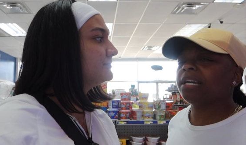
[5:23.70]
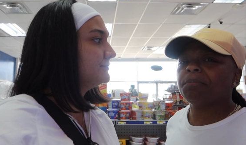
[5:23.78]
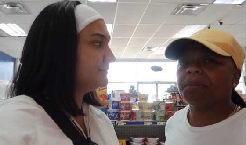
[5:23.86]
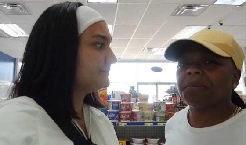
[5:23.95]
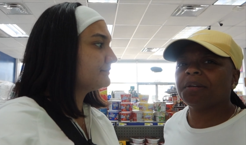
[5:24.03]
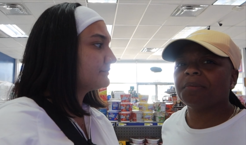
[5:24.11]

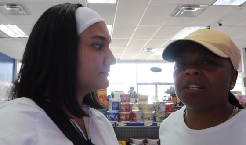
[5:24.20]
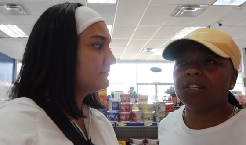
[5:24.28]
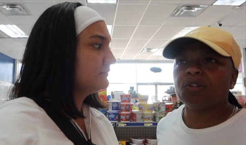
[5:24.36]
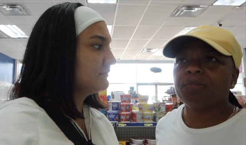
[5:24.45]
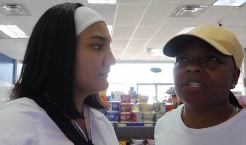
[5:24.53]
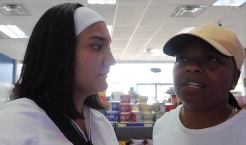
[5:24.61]
Speaker 1: I mean a
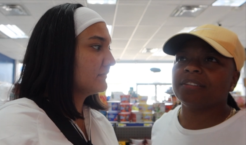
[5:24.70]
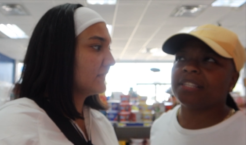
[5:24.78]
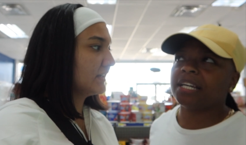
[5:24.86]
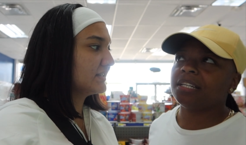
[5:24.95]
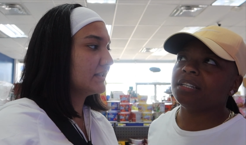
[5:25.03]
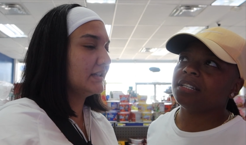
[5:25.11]
little bit of
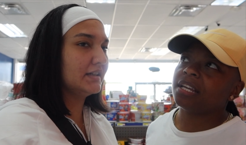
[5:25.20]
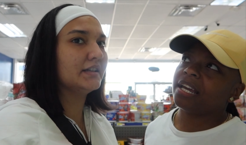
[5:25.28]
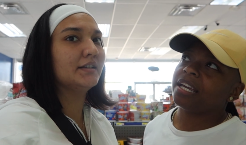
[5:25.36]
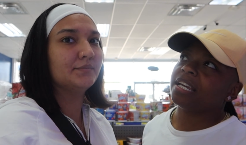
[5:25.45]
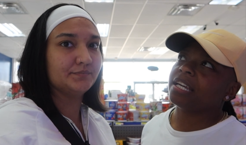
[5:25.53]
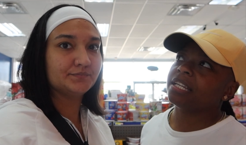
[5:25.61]
tahini, mm-hmm.
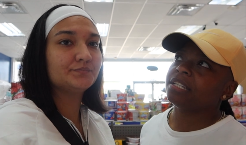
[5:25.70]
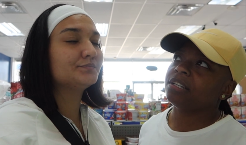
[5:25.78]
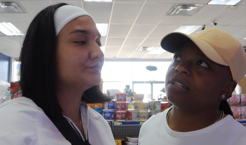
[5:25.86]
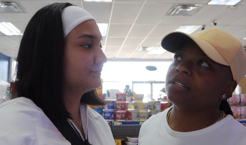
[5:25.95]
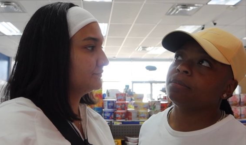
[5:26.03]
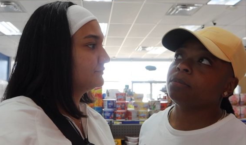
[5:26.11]
and
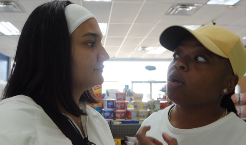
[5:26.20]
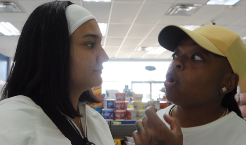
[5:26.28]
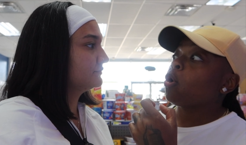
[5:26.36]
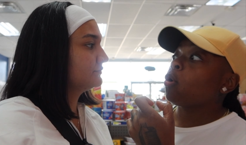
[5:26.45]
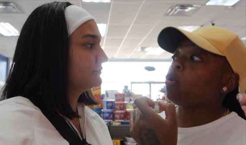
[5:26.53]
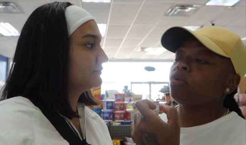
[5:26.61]

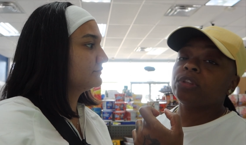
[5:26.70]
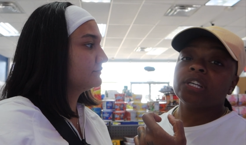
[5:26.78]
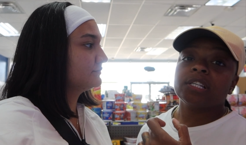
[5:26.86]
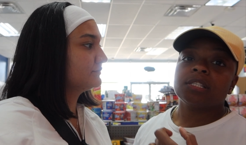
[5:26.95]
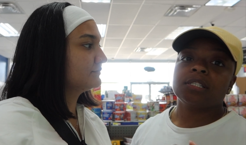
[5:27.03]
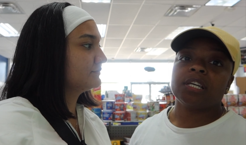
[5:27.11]
um, oh,
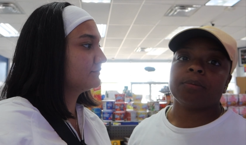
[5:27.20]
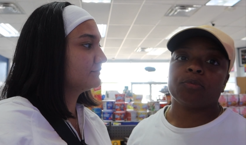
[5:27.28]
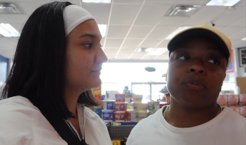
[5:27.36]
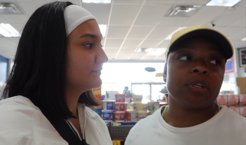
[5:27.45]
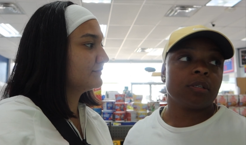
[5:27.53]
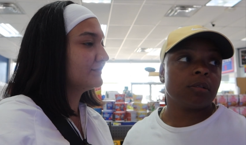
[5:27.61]
the
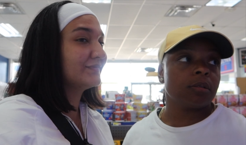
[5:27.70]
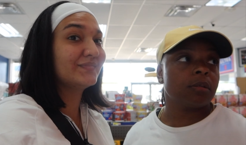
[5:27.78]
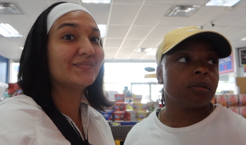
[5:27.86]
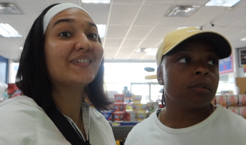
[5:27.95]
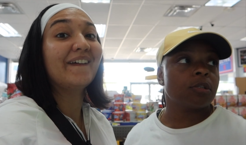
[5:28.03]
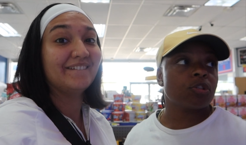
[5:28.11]
tamarind
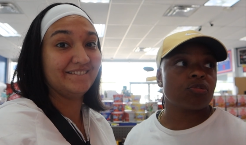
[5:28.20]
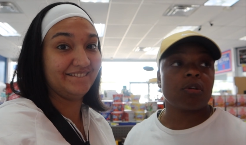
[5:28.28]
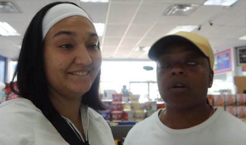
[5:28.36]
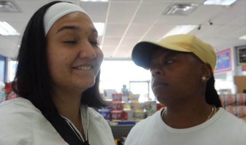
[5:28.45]
straw.